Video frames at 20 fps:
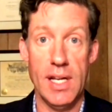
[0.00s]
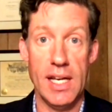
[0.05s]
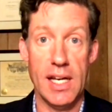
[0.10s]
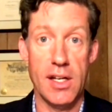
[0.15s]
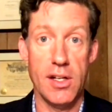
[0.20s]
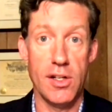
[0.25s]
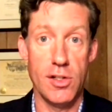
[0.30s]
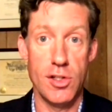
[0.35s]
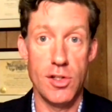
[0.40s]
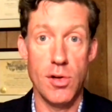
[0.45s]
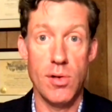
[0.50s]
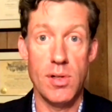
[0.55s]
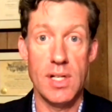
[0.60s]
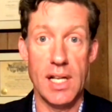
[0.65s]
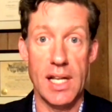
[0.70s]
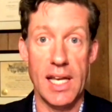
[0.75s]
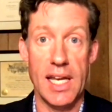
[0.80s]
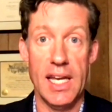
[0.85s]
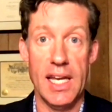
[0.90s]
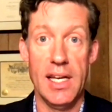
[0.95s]
It could
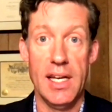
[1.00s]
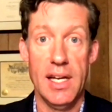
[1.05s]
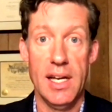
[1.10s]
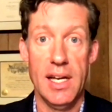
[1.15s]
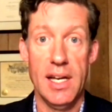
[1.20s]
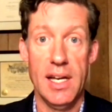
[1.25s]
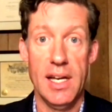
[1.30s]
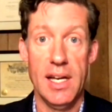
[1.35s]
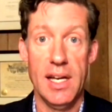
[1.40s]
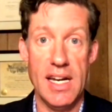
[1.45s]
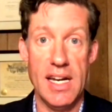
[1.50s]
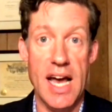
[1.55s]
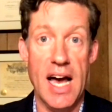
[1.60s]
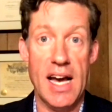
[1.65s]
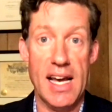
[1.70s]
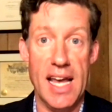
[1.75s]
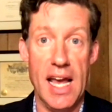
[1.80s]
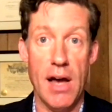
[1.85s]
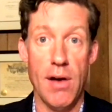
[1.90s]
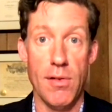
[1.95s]
certainly uh,
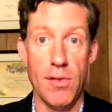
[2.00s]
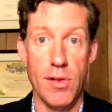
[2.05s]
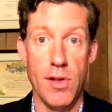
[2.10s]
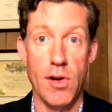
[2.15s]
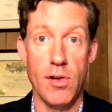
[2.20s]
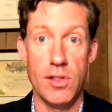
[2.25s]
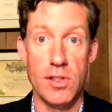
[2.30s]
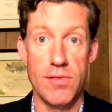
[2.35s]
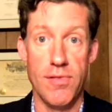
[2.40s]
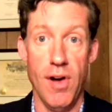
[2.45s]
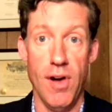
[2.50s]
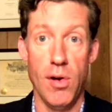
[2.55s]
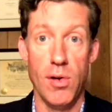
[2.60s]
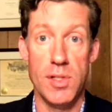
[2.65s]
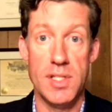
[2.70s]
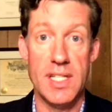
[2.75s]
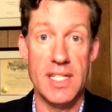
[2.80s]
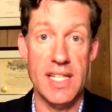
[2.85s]
knock out those votes.